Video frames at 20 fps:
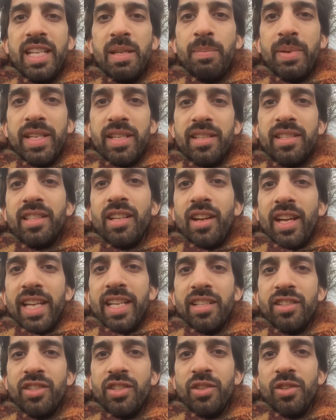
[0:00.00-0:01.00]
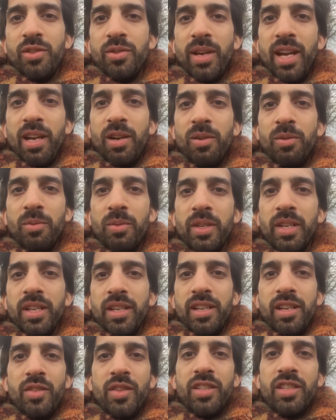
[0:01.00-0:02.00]
deep insight into how
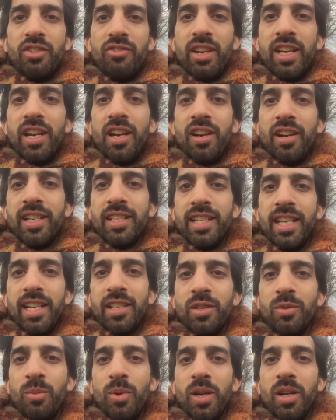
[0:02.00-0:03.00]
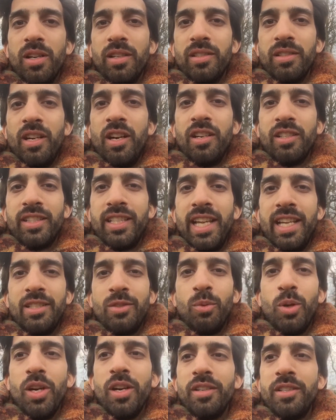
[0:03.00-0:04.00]
you know this great architect work,
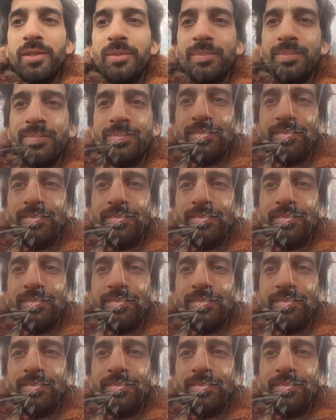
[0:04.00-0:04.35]
architect worked.